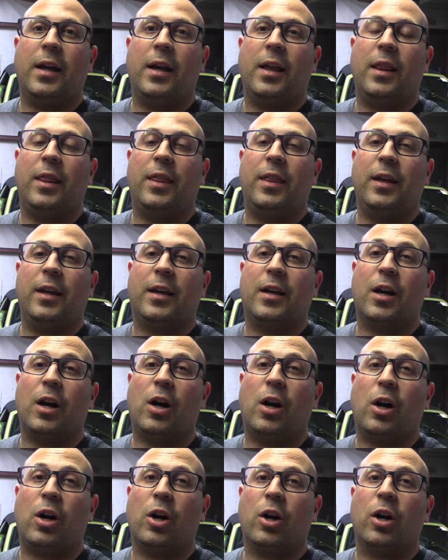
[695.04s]
the
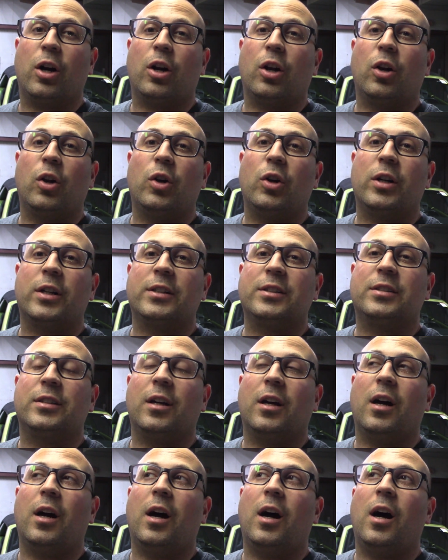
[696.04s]
car looks
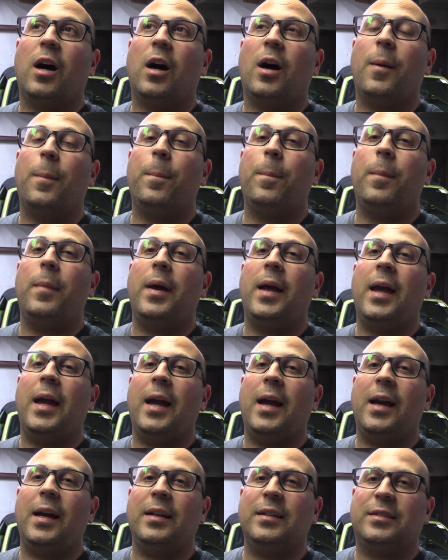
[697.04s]

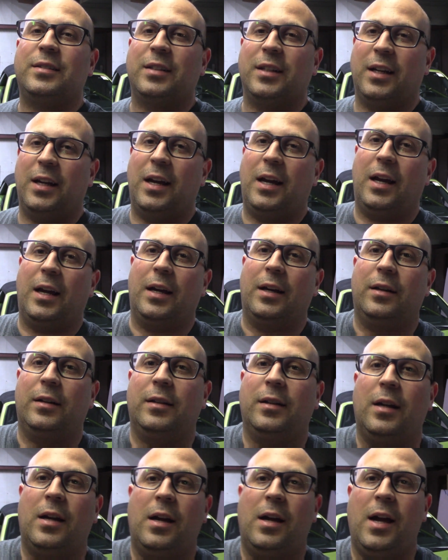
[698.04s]
amazing.
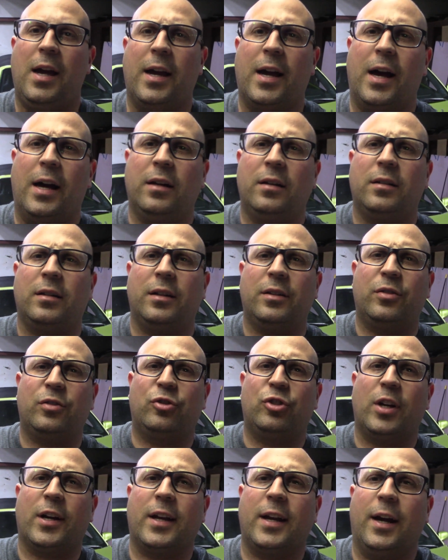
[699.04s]
Hang on, let's check it